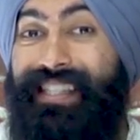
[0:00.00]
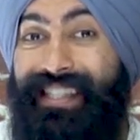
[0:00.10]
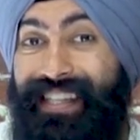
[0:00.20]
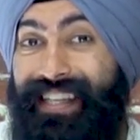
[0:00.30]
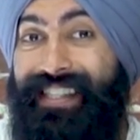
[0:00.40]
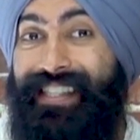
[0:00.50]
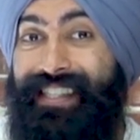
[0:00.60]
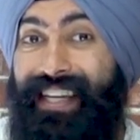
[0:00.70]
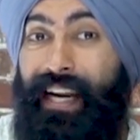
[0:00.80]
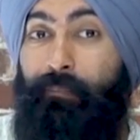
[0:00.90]

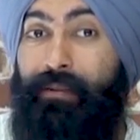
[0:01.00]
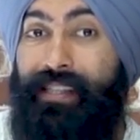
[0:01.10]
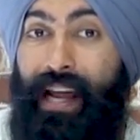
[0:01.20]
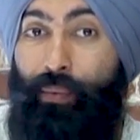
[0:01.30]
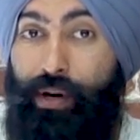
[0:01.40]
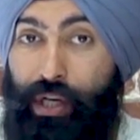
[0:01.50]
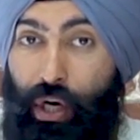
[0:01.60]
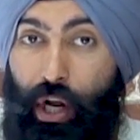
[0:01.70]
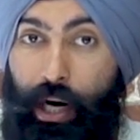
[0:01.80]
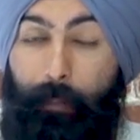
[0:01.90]
16%
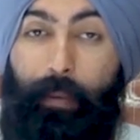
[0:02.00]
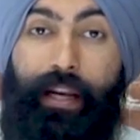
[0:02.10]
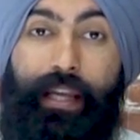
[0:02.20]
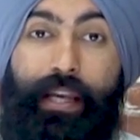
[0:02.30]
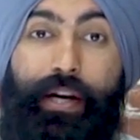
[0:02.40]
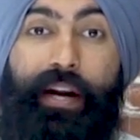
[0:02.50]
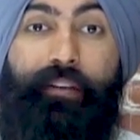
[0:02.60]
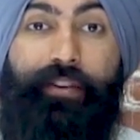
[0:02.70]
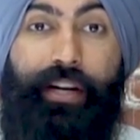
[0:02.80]
return on your money year after